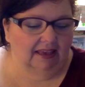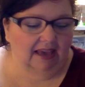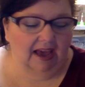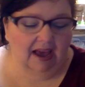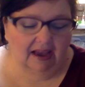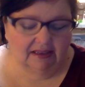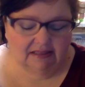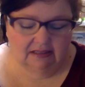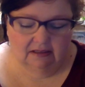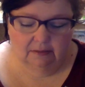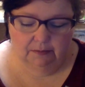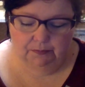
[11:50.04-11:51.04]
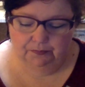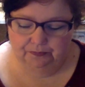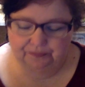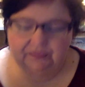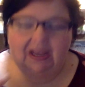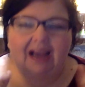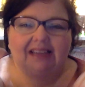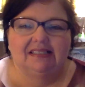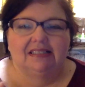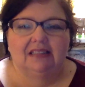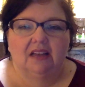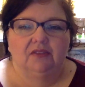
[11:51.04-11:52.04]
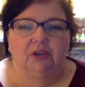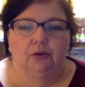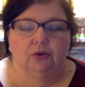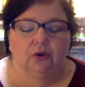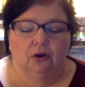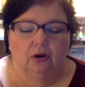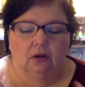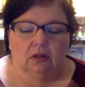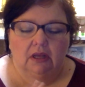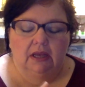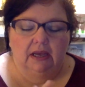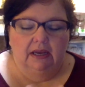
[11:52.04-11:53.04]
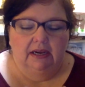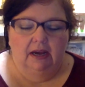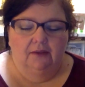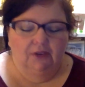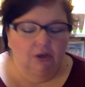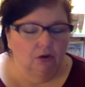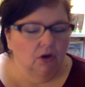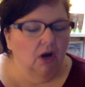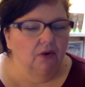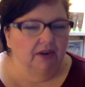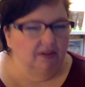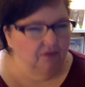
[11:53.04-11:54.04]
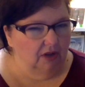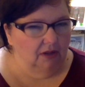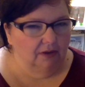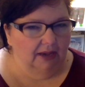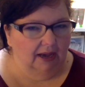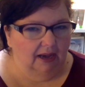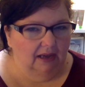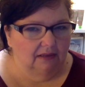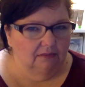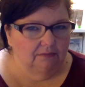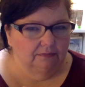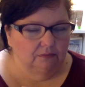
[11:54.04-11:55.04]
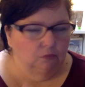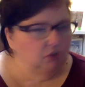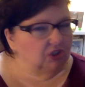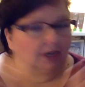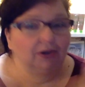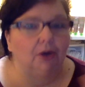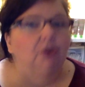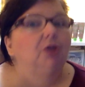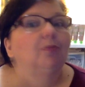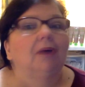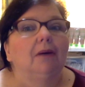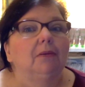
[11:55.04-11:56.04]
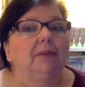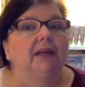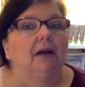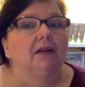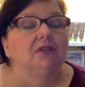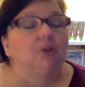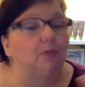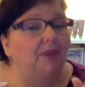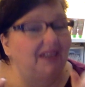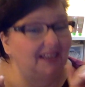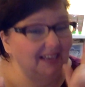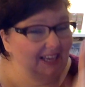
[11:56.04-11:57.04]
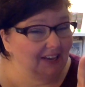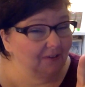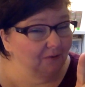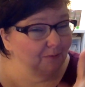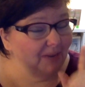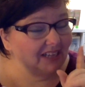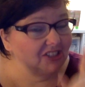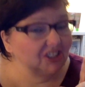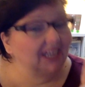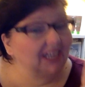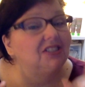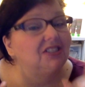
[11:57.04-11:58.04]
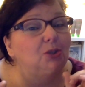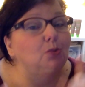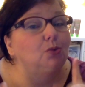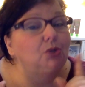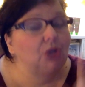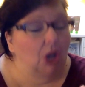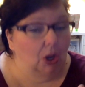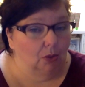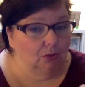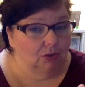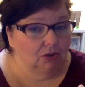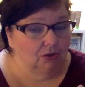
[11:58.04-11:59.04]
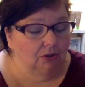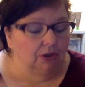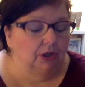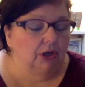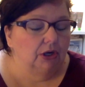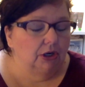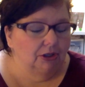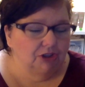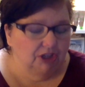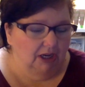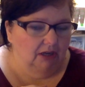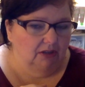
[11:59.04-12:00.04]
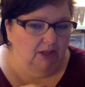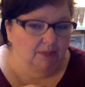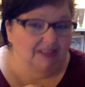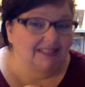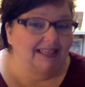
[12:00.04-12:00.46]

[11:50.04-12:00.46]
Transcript: Kat, I just love you, girl. Now, if you don't already follow Kat, which I know you probably all do, but if by chance you don't, her channel name is